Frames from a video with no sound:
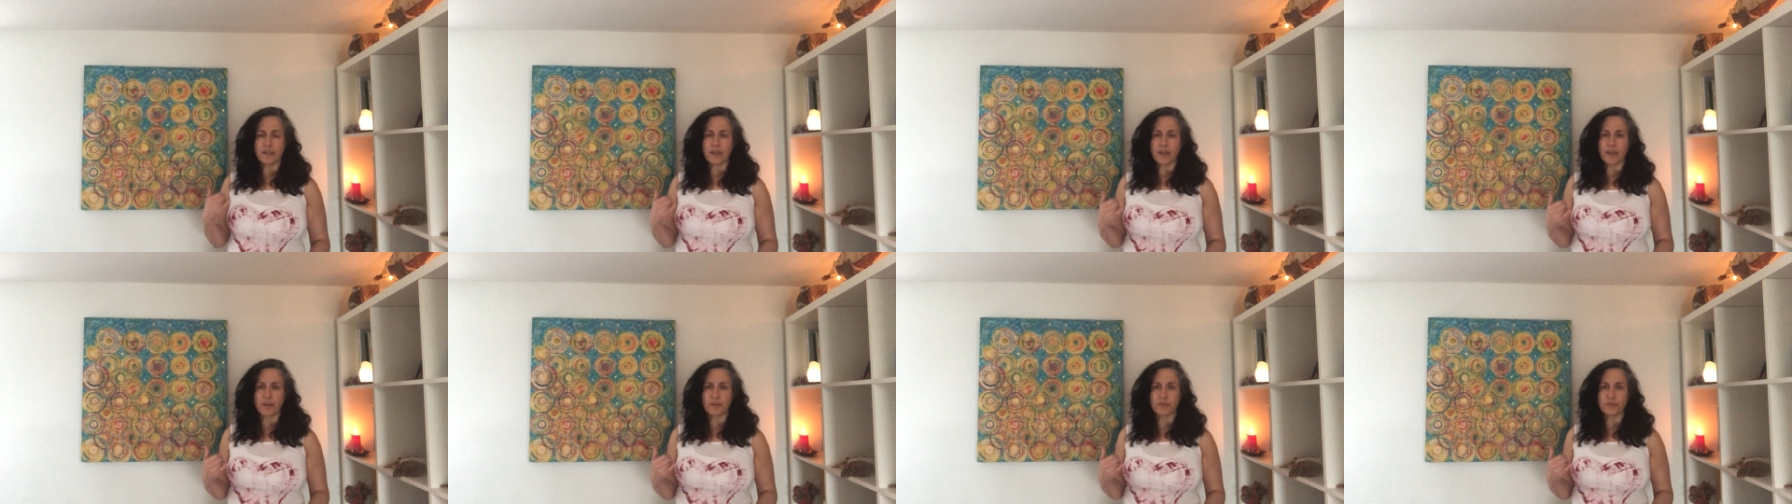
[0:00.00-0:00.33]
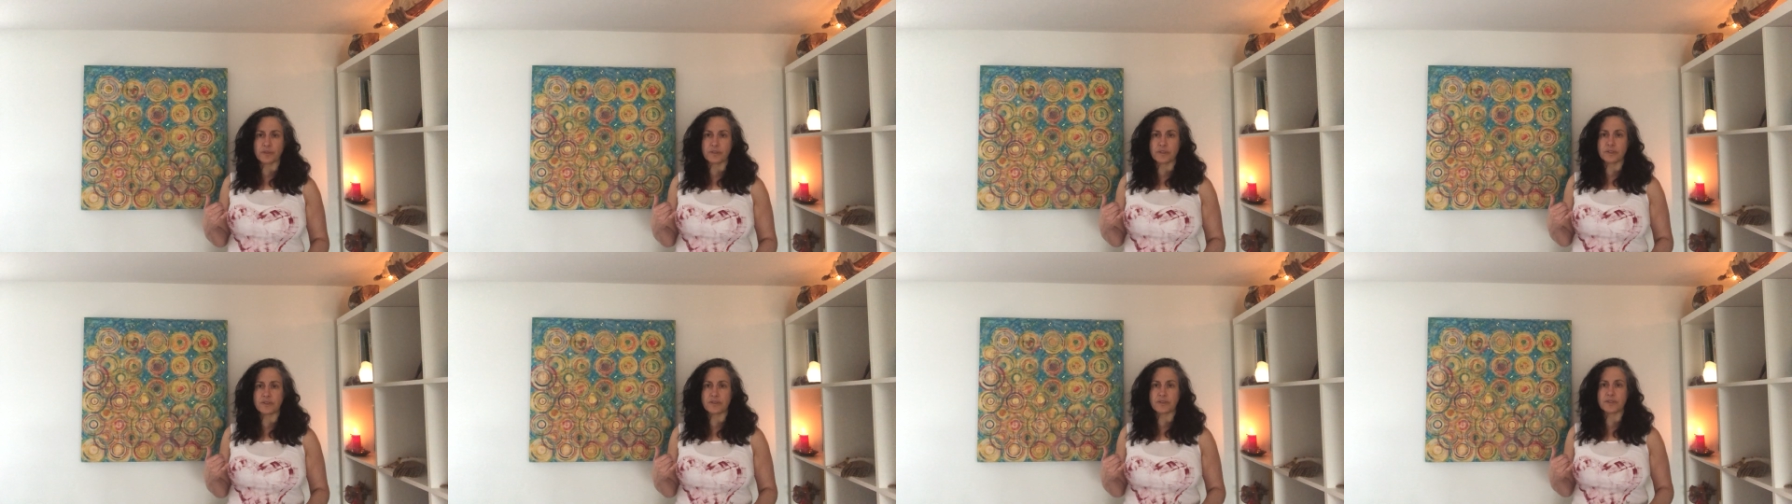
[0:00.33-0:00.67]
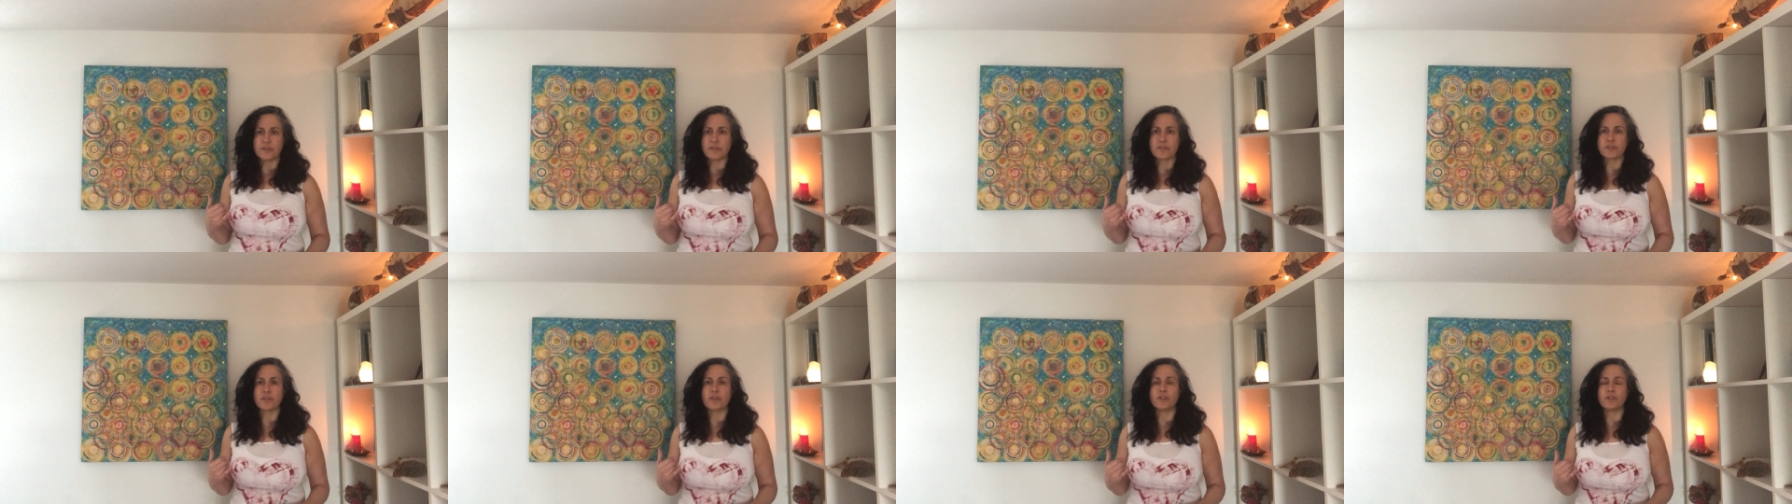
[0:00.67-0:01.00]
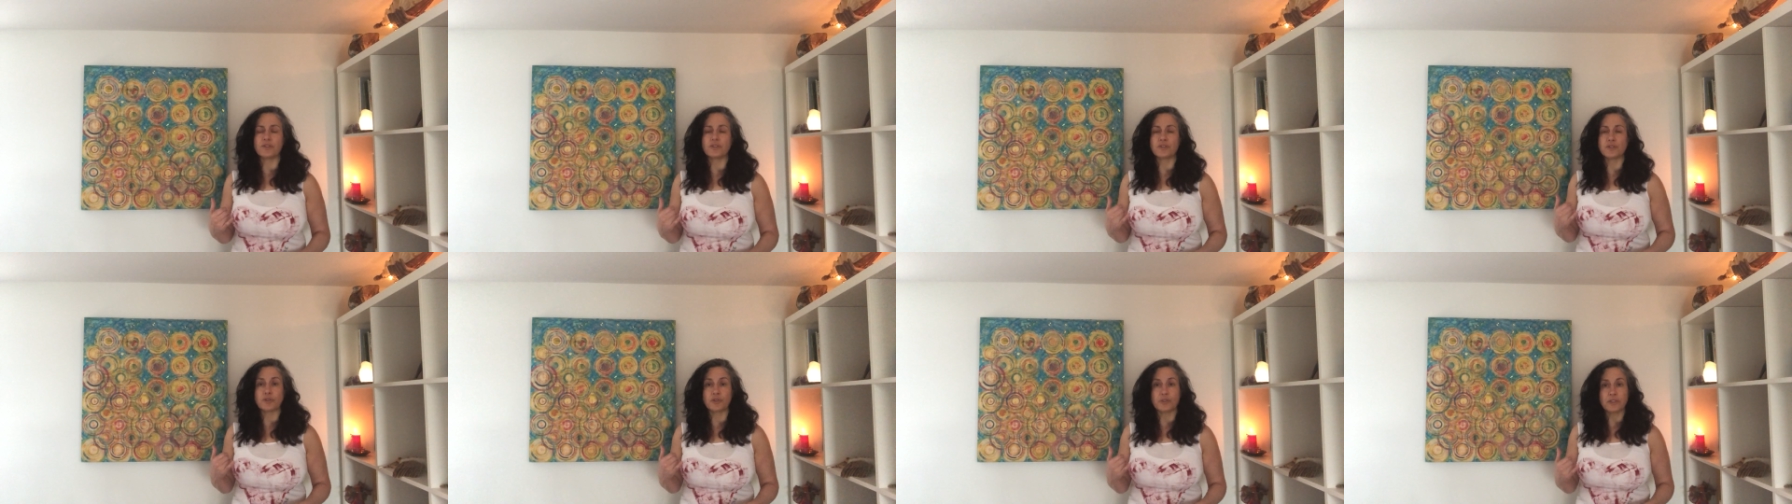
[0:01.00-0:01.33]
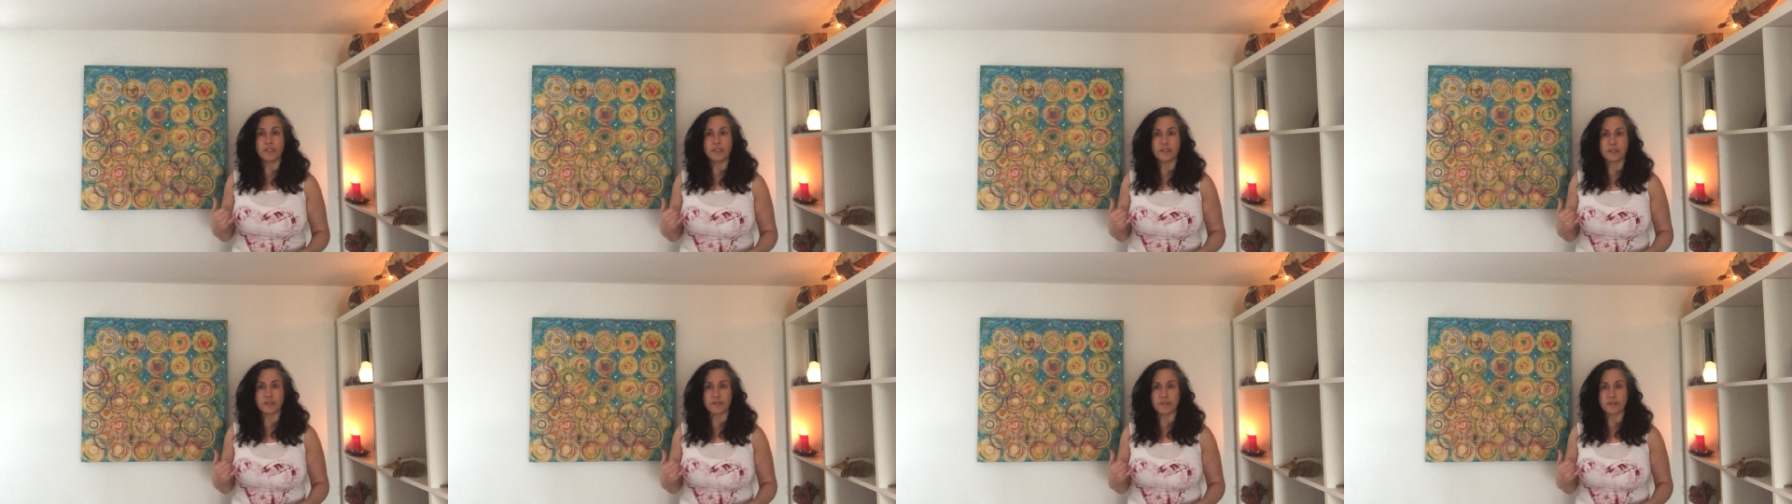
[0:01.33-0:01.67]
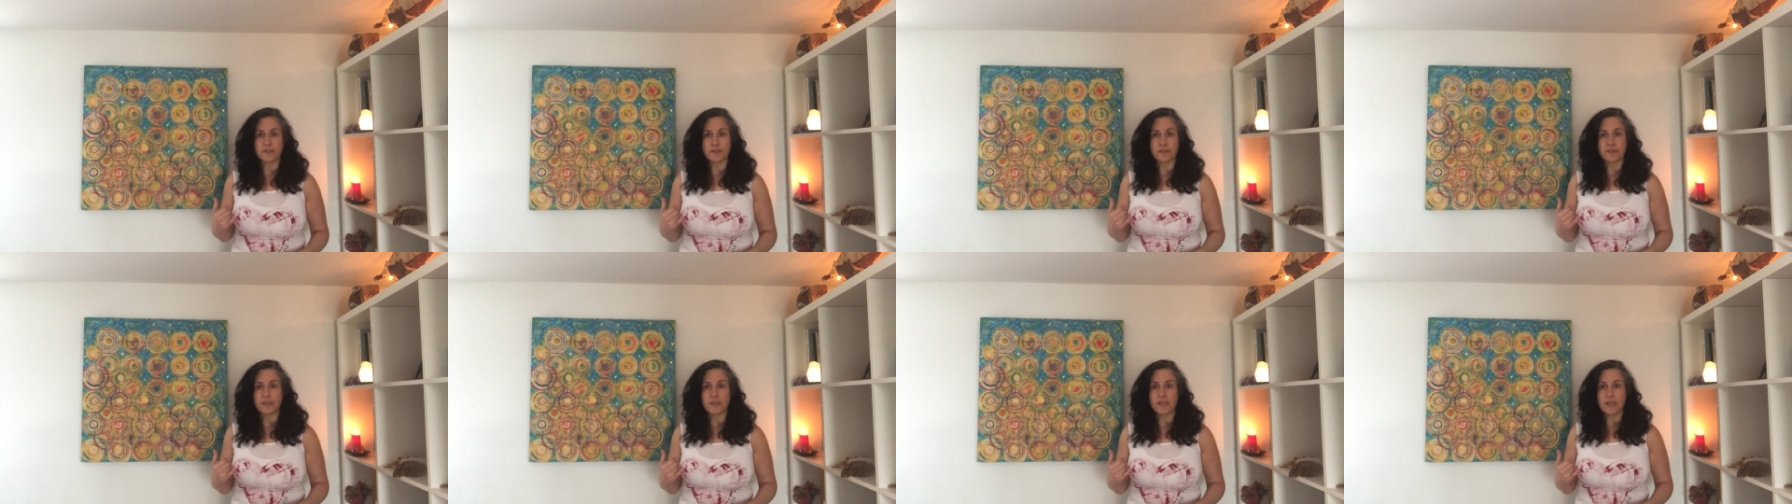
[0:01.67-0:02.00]
Catharines. It's called Short
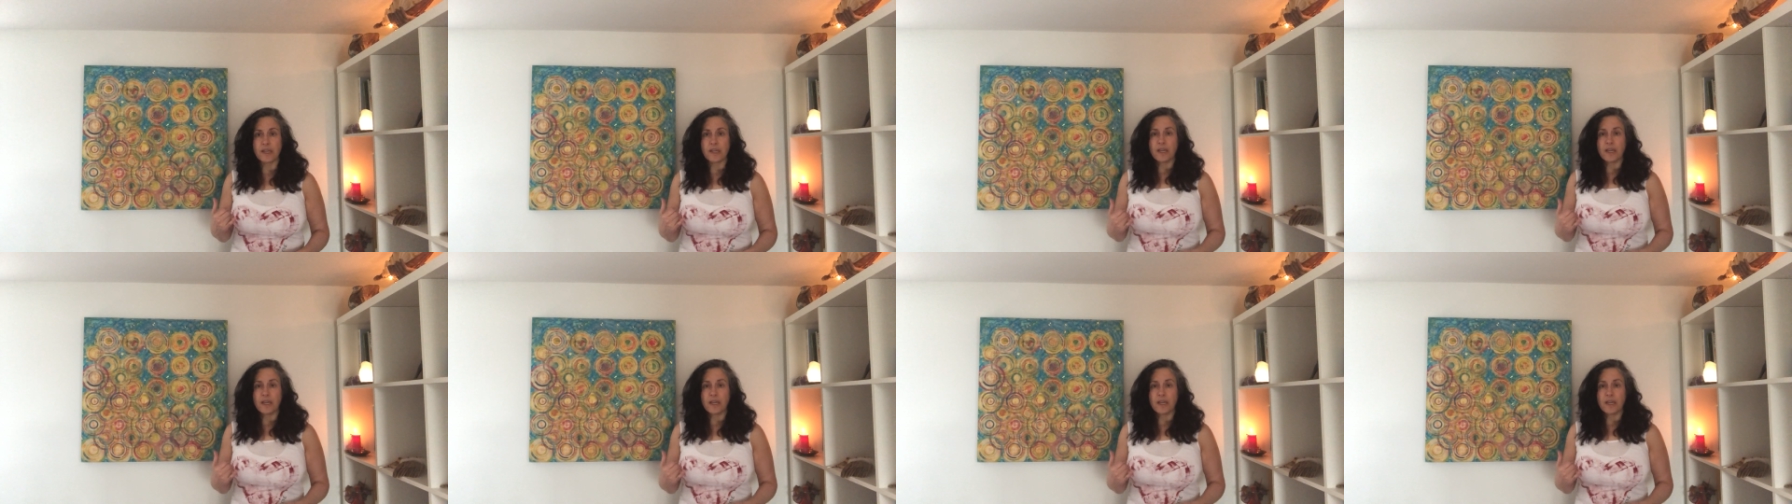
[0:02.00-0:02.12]
Hills.